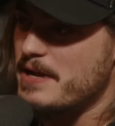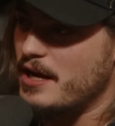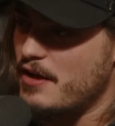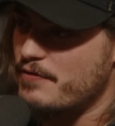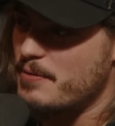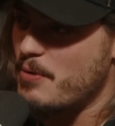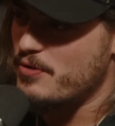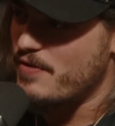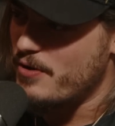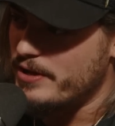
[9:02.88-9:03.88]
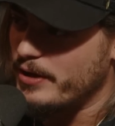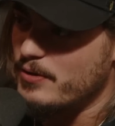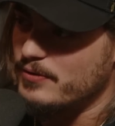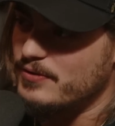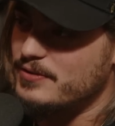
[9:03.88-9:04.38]
isn't big enough for the both of our
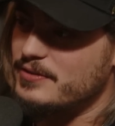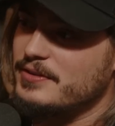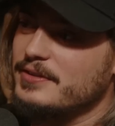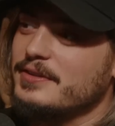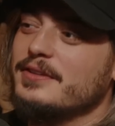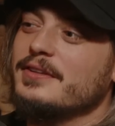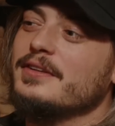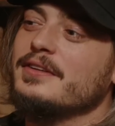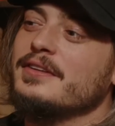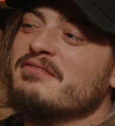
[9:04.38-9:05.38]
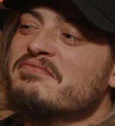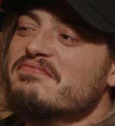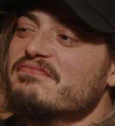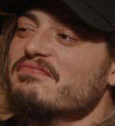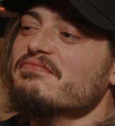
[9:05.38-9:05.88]
egos. Yeah, the problem Can't is do. the
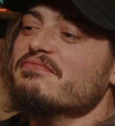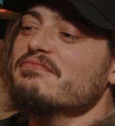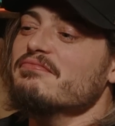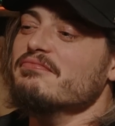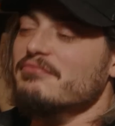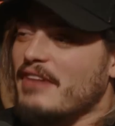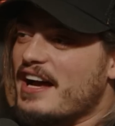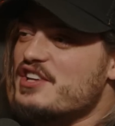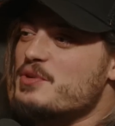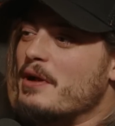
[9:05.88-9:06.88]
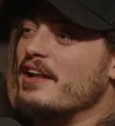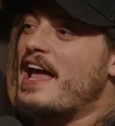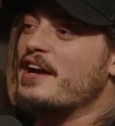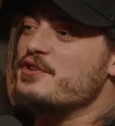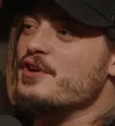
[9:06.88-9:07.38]
ego shuts down
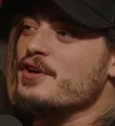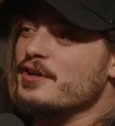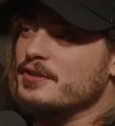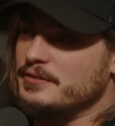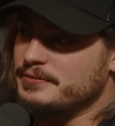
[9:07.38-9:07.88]
a lot of